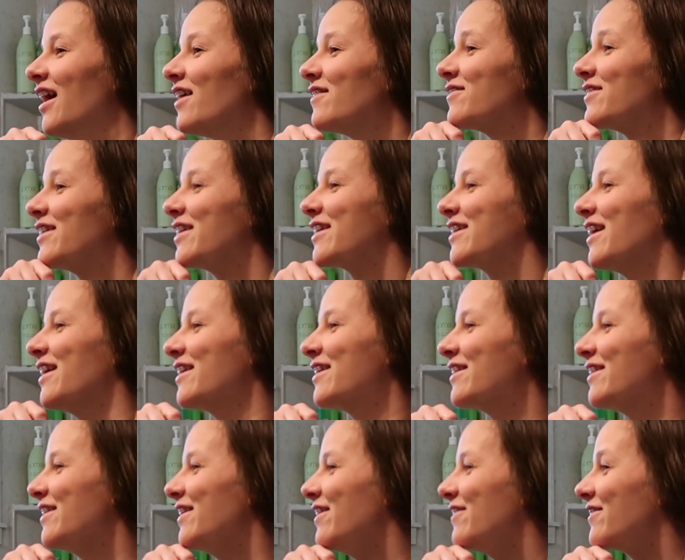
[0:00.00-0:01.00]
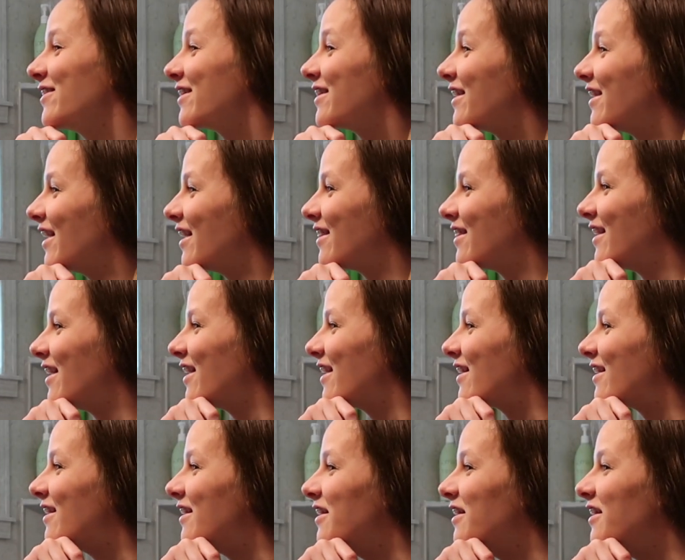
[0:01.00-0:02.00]
I'm gonna cut it lower than I
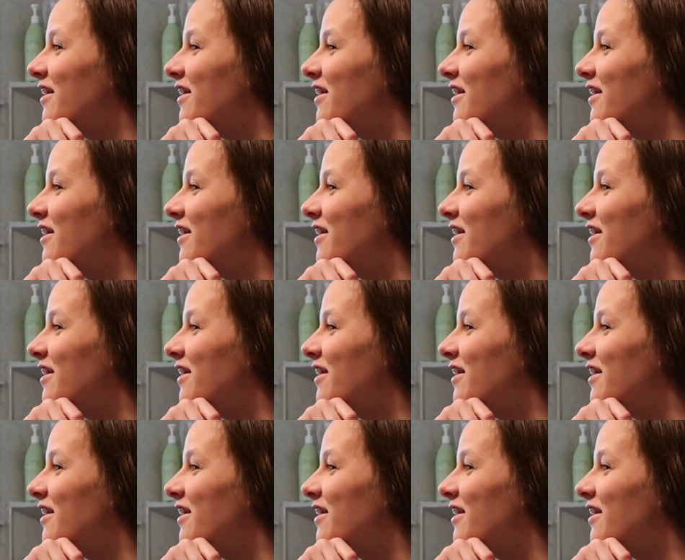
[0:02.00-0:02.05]
think.